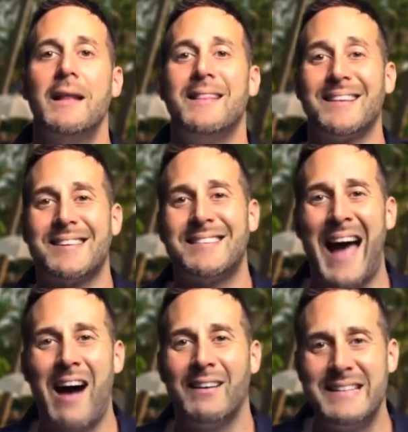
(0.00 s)
This is
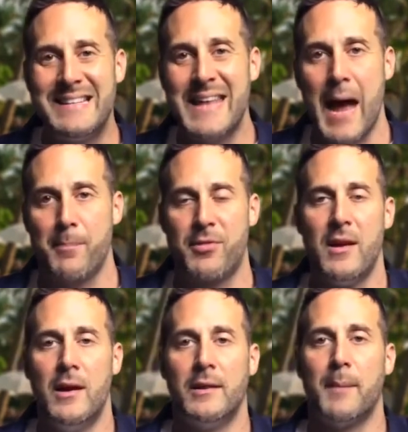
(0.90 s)
how in-depth
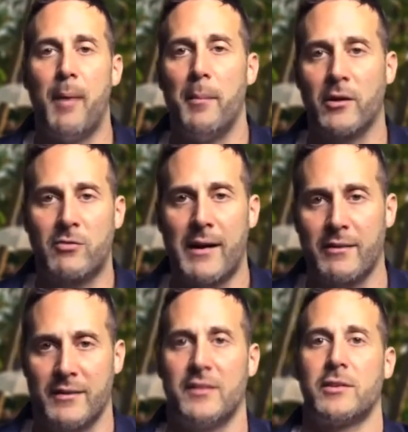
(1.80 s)
the public
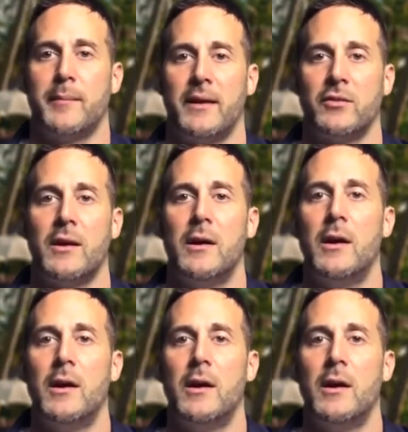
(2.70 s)
record system is.